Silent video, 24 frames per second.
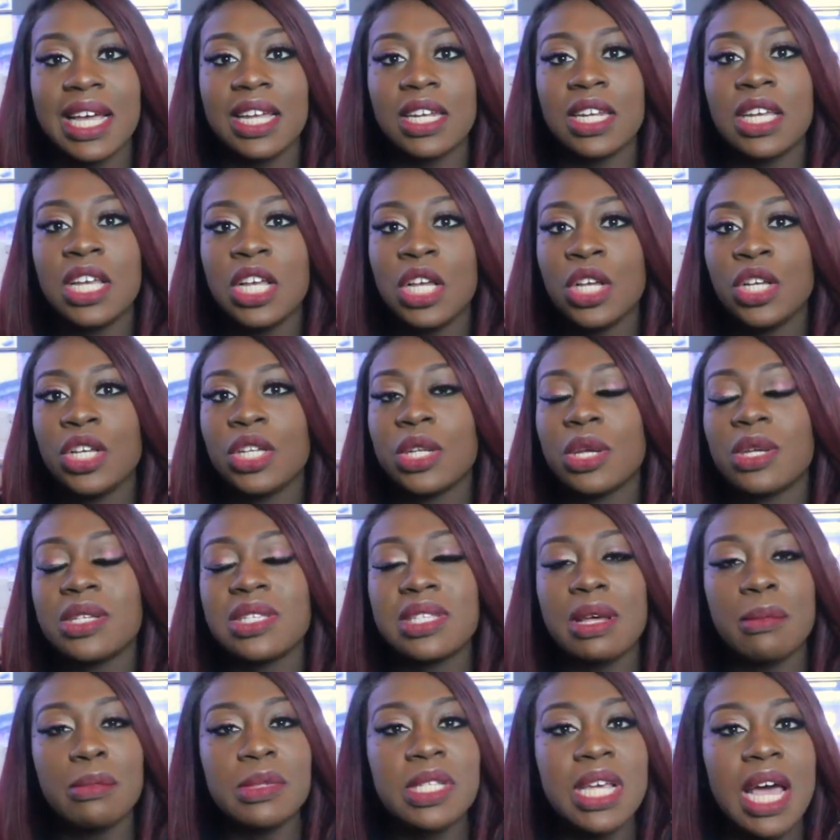And you know,
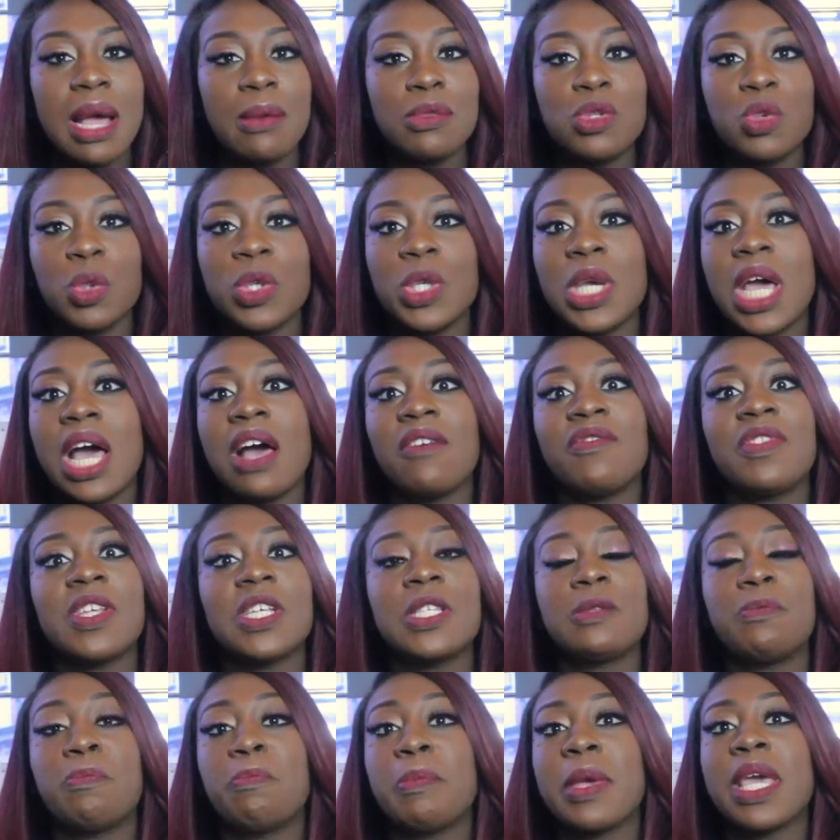sometimes when you have
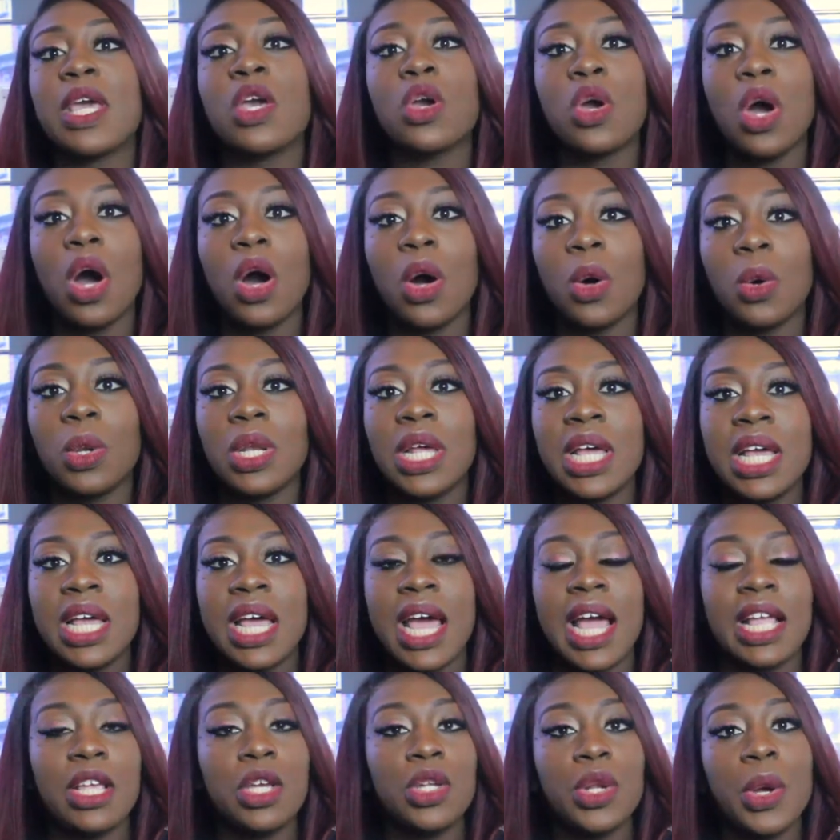this big goal
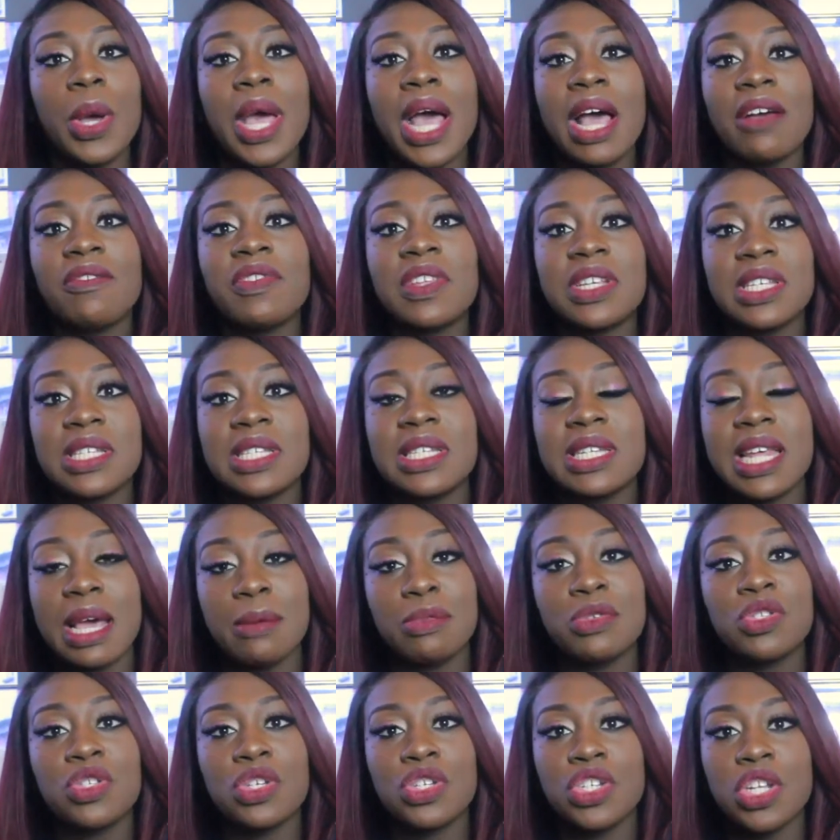and you don't have the
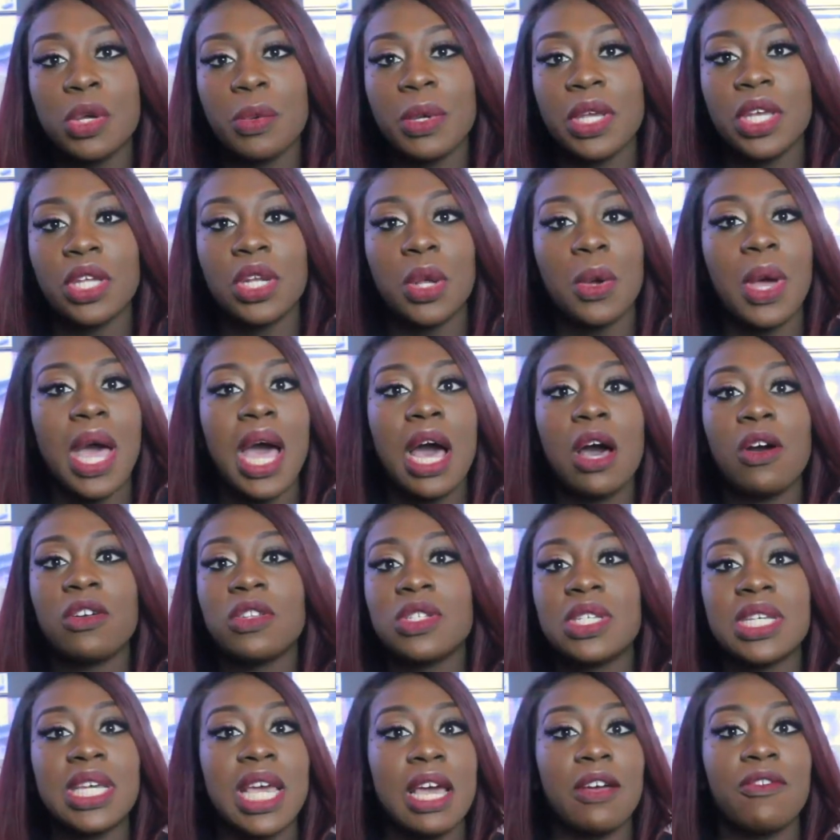steps to do it, you know, how
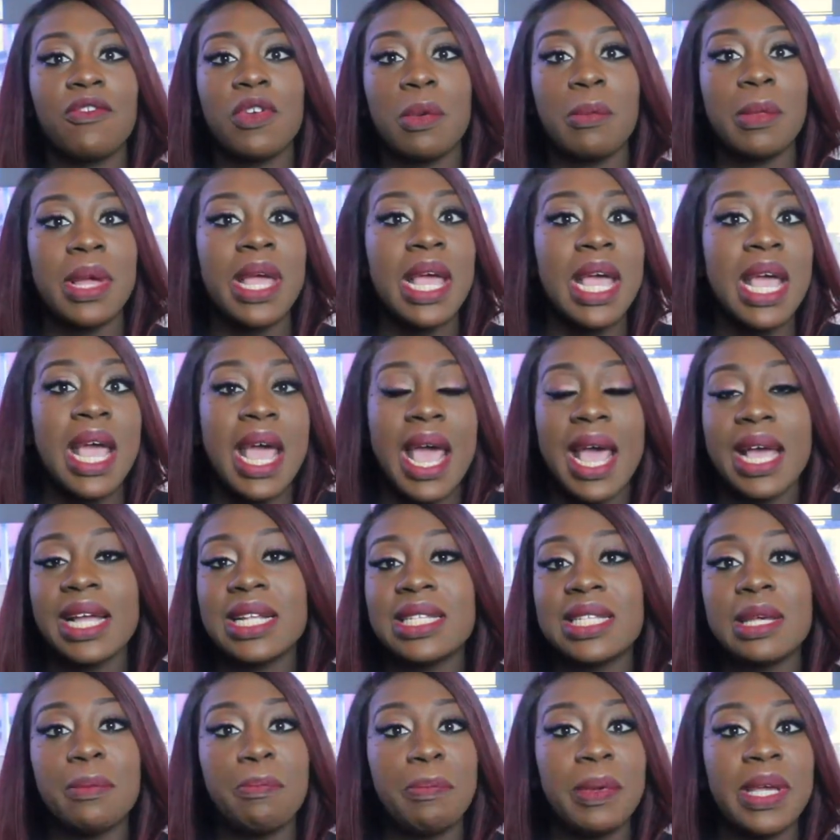to get from
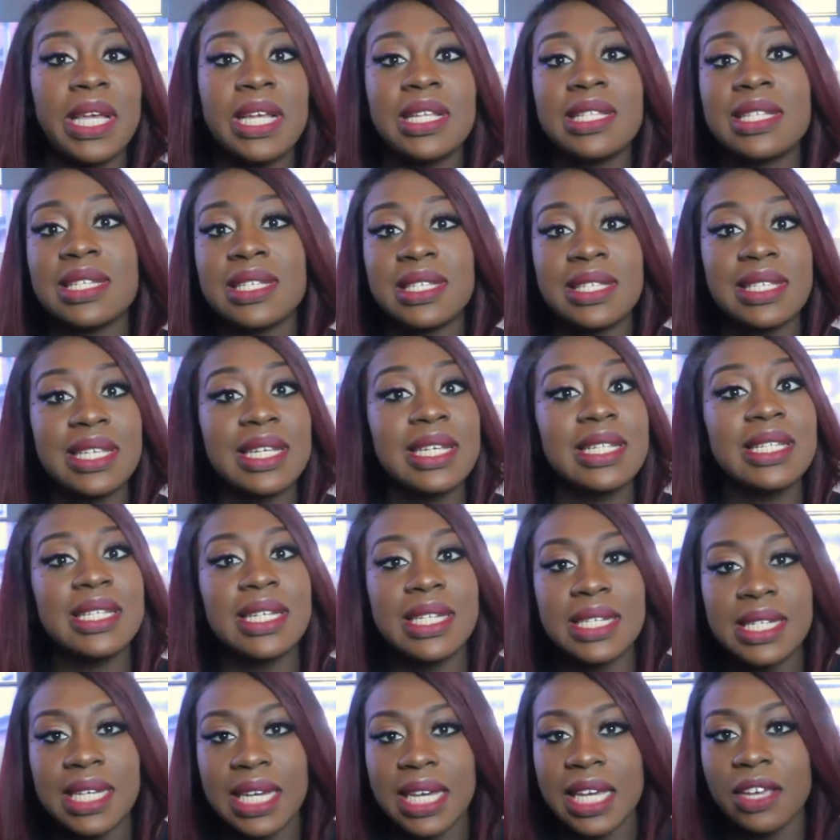A to B to C
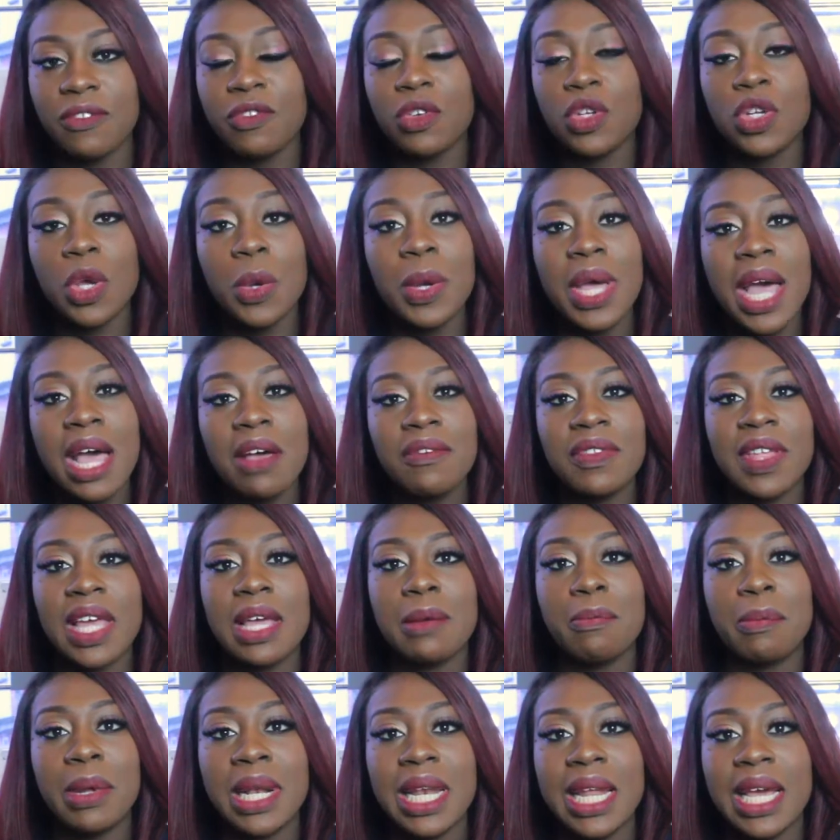to D, if you don't have that
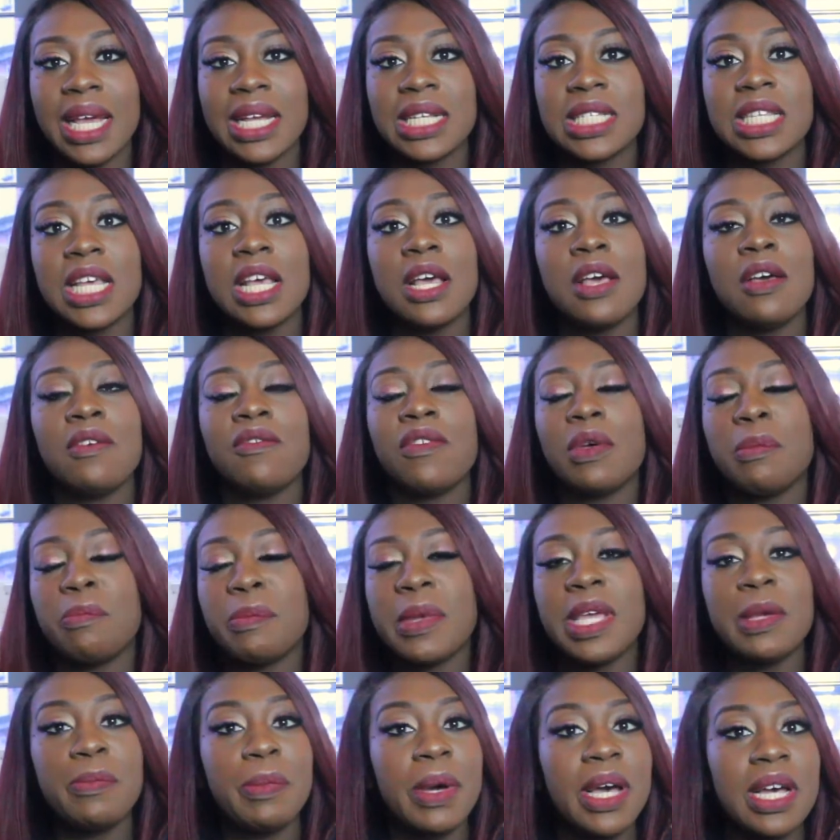in place, for
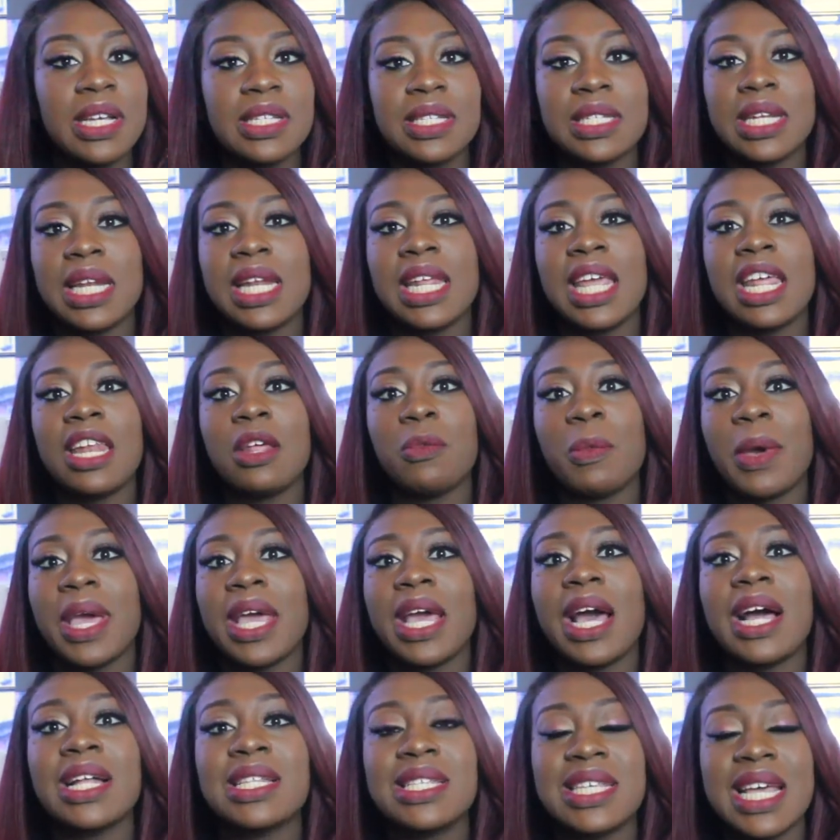me personally
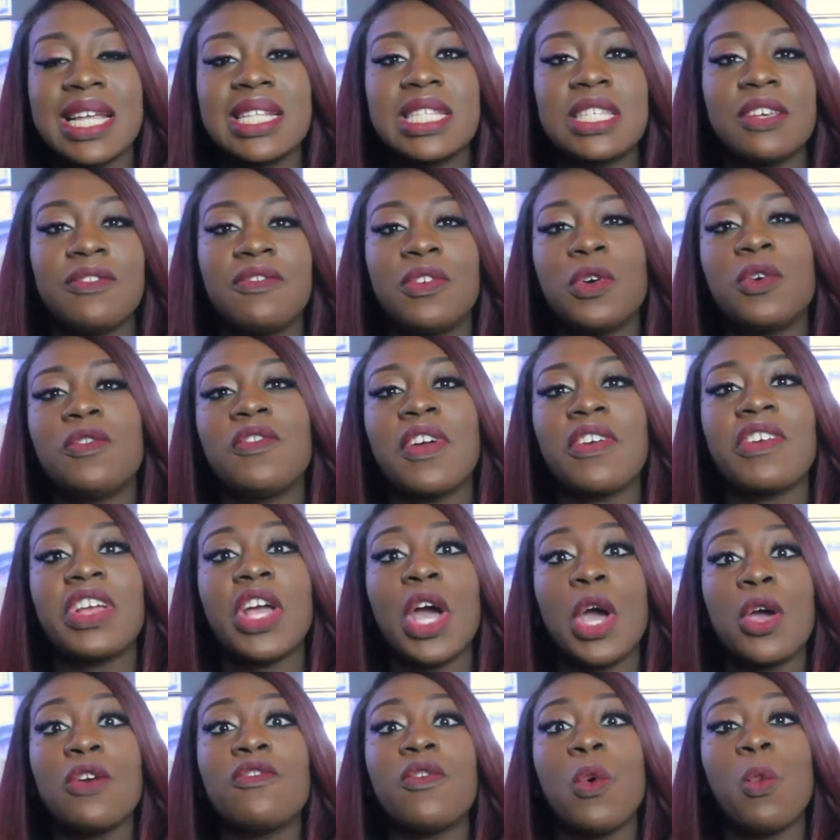anyway, I tend to feel very
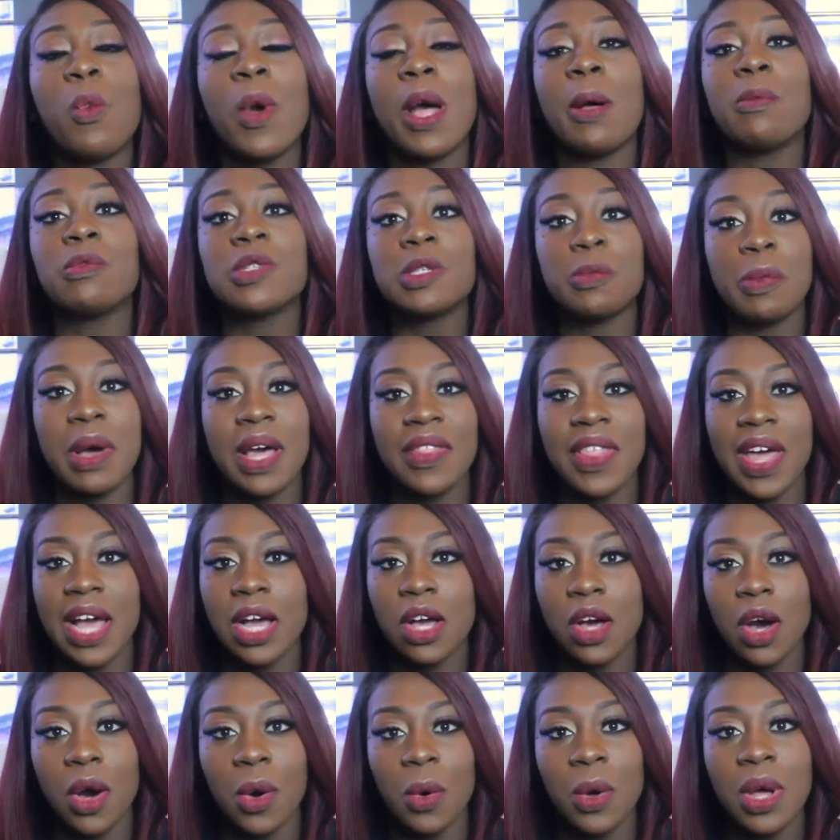overwhelmed by
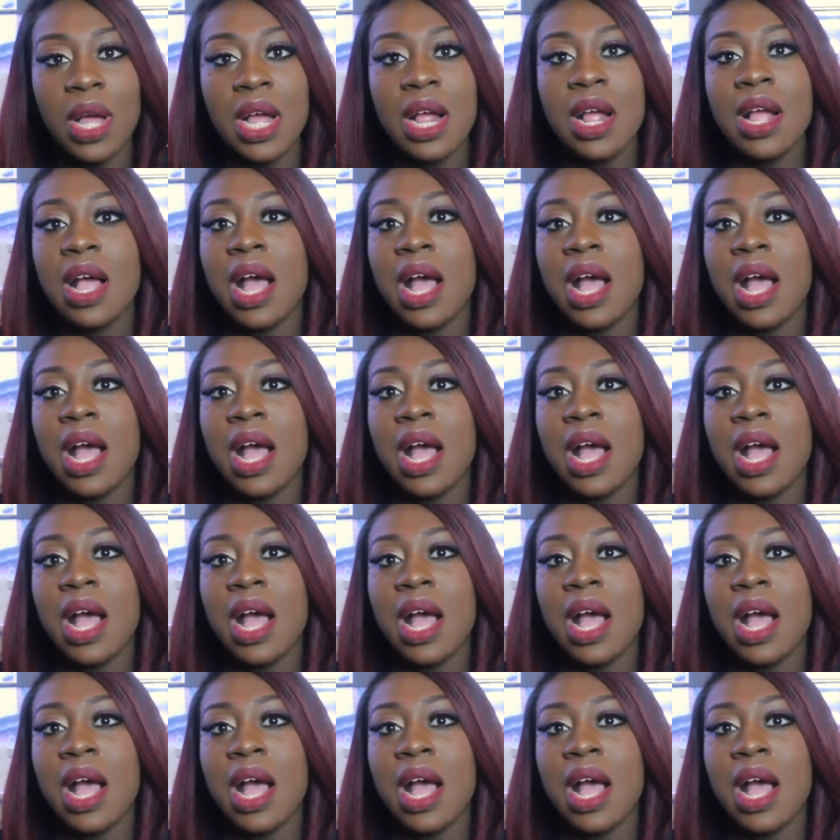that goal,